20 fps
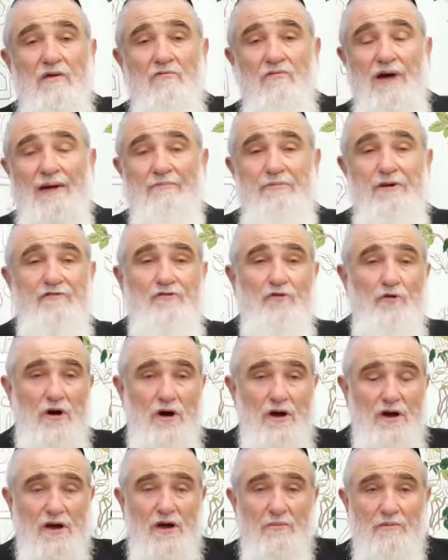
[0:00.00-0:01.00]
right before
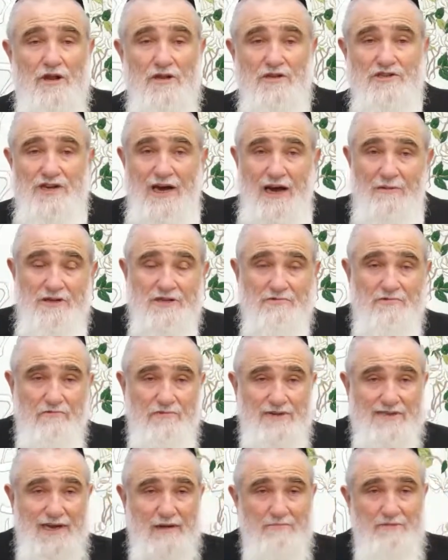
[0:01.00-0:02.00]
Kabbalah Shabbos, what
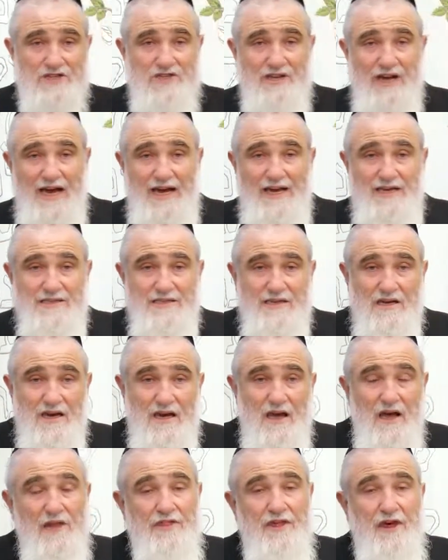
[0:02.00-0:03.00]
we say Mishnayos.
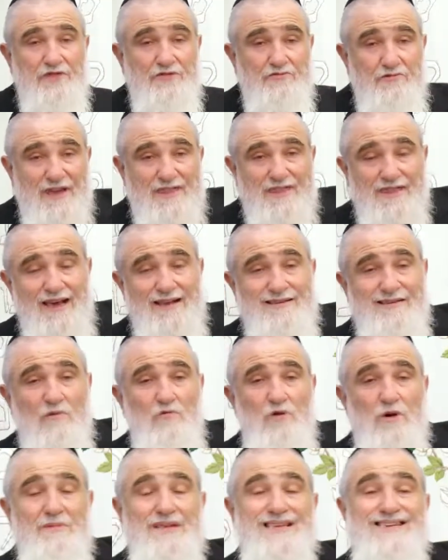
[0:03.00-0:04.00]
There are three things that
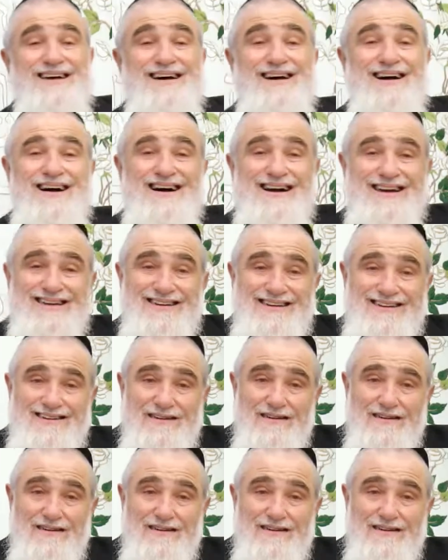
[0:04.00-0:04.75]
women die,